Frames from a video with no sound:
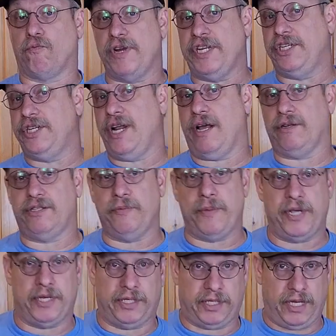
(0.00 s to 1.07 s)
reached out to
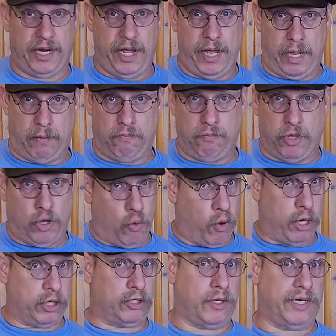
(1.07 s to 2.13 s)
me and said, hey, you want to